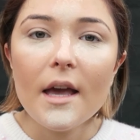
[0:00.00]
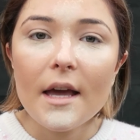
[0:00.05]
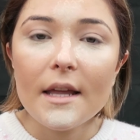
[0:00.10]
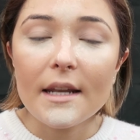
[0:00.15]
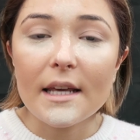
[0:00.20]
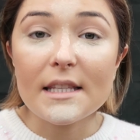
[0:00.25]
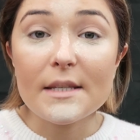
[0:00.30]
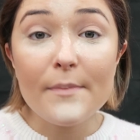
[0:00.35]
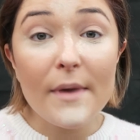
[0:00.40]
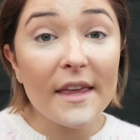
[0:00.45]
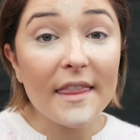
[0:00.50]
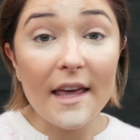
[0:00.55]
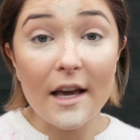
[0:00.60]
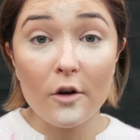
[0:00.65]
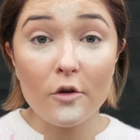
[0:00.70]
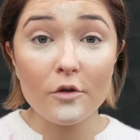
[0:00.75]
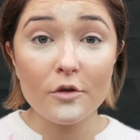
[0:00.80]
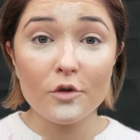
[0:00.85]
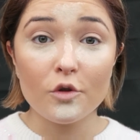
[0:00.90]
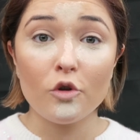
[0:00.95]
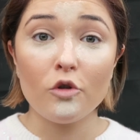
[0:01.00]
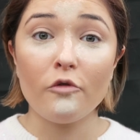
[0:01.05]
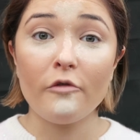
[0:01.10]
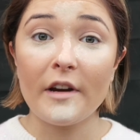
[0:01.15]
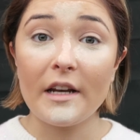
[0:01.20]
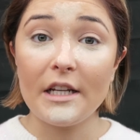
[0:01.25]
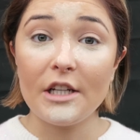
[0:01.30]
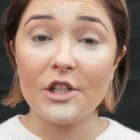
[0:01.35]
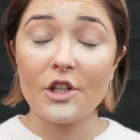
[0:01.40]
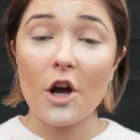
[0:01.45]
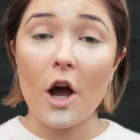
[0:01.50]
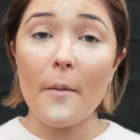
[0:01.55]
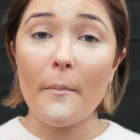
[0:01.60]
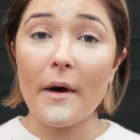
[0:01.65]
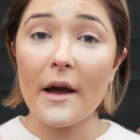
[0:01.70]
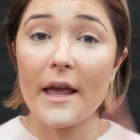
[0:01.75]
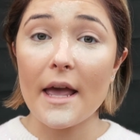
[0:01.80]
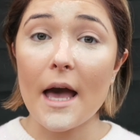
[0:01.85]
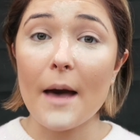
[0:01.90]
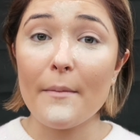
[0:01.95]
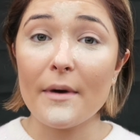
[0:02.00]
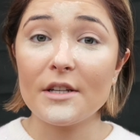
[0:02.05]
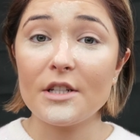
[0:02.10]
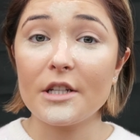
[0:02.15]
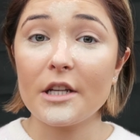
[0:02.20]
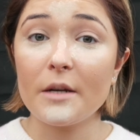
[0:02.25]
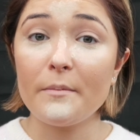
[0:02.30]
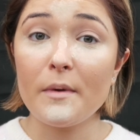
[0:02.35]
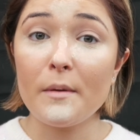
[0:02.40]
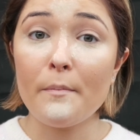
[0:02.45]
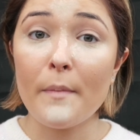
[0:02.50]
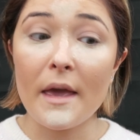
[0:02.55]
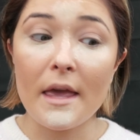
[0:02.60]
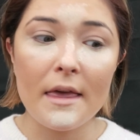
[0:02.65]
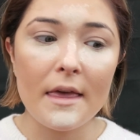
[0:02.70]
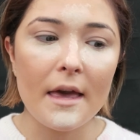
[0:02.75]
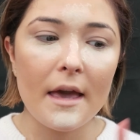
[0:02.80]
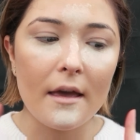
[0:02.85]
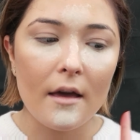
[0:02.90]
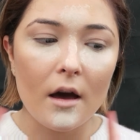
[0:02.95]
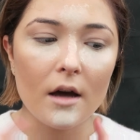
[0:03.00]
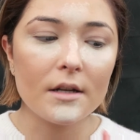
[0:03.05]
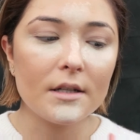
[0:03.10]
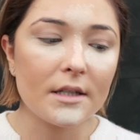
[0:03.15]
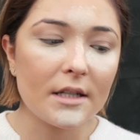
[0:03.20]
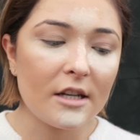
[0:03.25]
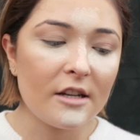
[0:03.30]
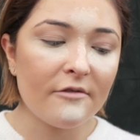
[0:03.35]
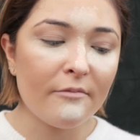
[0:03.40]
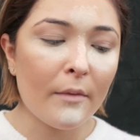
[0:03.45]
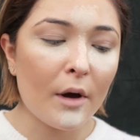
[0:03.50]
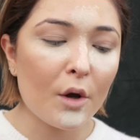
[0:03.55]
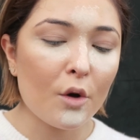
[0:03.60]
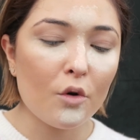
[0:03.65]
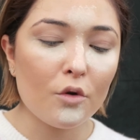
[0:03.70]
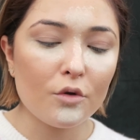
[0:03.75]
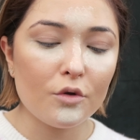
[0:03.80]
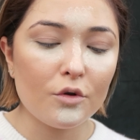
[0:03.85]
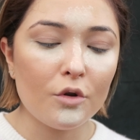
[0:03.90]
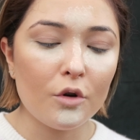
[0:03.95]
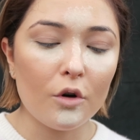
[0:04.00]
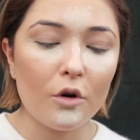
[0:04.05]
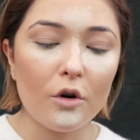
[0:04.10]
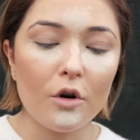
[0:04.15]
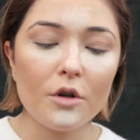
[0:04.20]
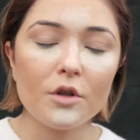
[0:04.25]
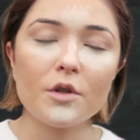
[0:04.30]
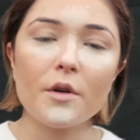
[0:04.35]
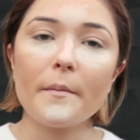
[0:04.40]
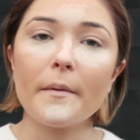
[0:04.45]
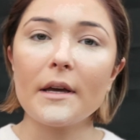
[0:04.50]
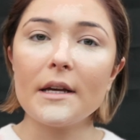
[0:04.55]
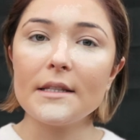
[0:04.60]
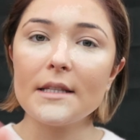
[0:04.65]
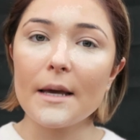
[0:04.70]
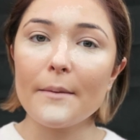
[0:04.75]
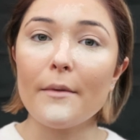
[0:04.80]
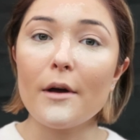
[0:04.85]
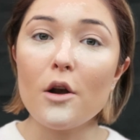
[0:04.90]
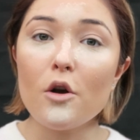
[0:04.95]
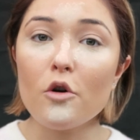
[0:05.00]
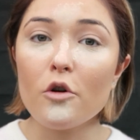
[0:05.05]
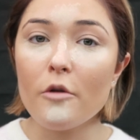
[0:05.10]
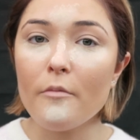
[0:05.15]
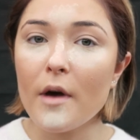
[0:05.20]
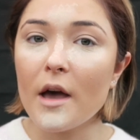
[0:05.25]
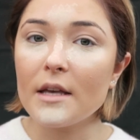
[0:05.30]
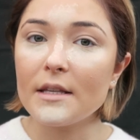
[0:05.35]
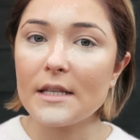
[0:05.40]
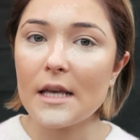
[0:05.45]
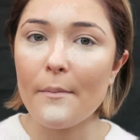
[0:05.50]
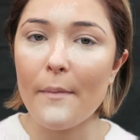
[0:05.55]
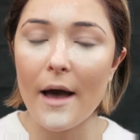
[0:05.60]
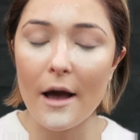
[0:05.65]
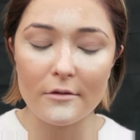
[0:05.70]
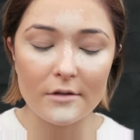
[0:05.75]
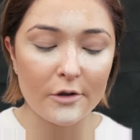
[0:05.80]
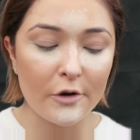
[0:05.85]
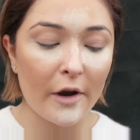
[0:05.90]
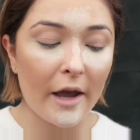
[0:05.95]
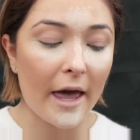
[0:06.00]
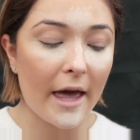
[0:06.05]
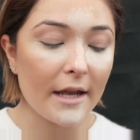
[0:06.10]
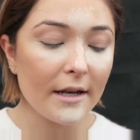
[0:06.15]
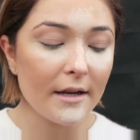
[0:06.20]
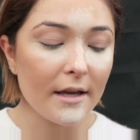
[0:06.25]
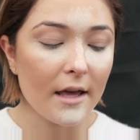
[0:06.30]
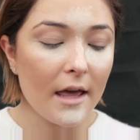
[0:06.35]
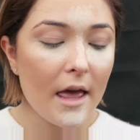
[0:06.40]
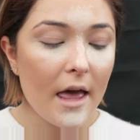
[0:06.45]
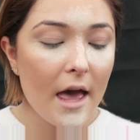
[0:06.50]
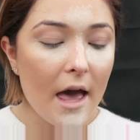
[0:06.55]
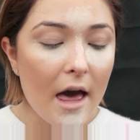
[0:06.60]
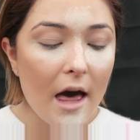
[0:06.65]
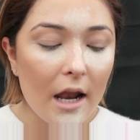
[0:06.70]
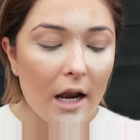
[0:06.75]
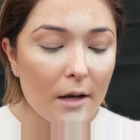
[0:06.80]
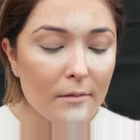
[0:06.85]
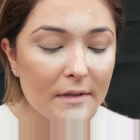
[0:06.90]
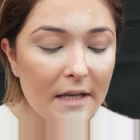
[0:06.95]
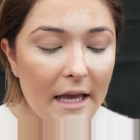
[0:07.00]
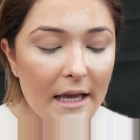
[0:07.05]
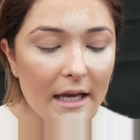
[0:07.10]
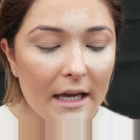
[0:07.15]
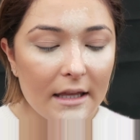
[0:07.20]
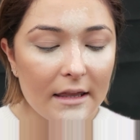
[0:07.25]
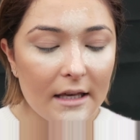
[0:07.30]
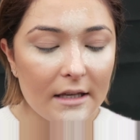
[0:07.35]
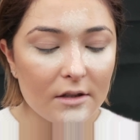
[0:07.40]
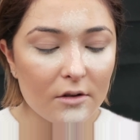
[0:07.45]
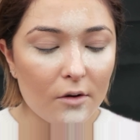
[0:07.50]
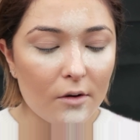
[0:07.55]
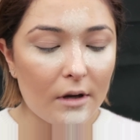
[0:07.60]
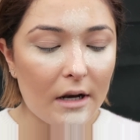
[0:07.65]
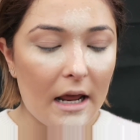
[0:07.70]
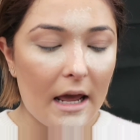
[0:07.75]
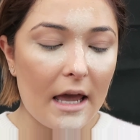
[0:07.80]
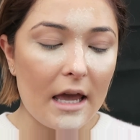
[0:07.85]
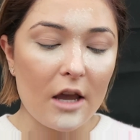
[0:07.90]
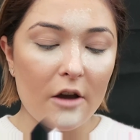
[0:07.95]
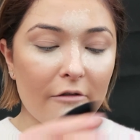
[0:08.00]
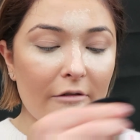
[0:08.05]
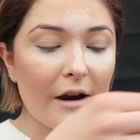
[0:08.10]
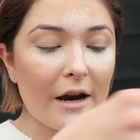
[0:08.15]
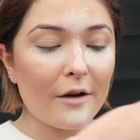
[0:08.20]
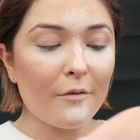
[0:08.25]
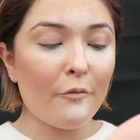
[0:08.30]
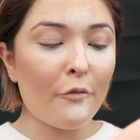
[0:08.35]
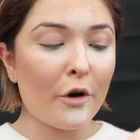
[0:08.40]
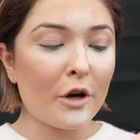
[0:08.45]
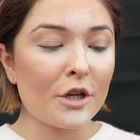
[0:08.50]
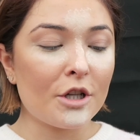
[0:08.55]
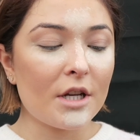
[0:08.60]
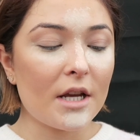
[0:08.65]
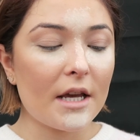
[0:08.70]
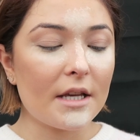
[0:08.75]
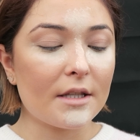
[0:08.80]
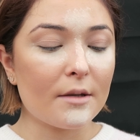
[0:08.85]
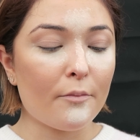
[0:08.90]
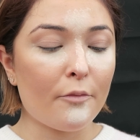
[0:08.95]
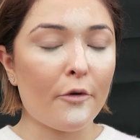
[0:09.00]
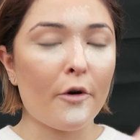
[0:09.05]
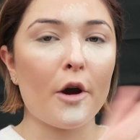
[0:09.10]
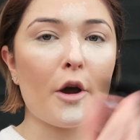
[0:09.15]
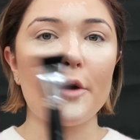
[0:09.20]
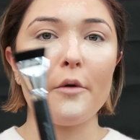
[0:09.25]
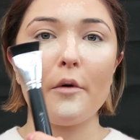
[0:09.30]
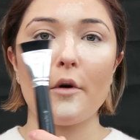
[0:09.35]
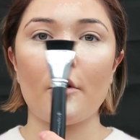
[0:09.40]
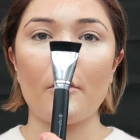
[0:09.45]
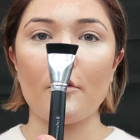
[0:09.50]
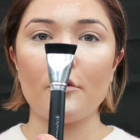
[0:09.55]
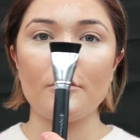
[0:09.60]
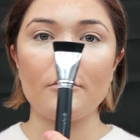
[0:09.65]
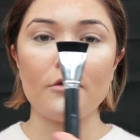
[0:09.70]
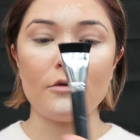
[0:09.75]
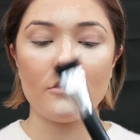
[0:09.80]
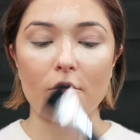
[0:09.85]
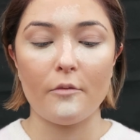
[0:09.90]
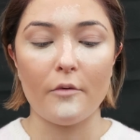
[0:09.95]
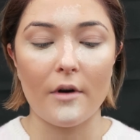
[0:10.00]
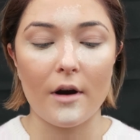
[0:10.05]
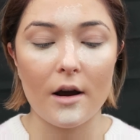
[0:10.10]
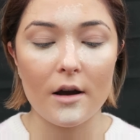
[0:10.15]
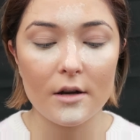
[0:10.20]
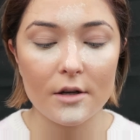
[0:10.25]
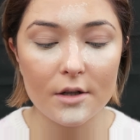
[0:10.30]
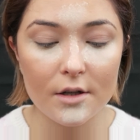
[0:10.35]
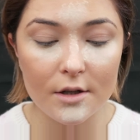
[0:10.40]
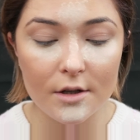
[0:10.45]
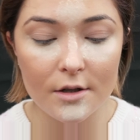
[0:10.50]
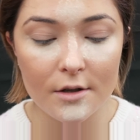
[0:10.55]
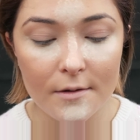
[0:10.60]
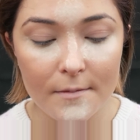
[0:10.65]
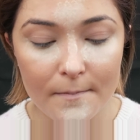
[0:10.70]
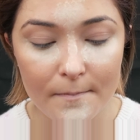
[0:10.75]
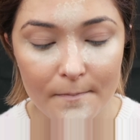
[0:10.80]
Now to make that contour really sharp, I am actually going to be baking underneath my contour. So I'm going to take my Mercia powder again, and I'm taking this on a Crown Brushes Pro Contour Brush.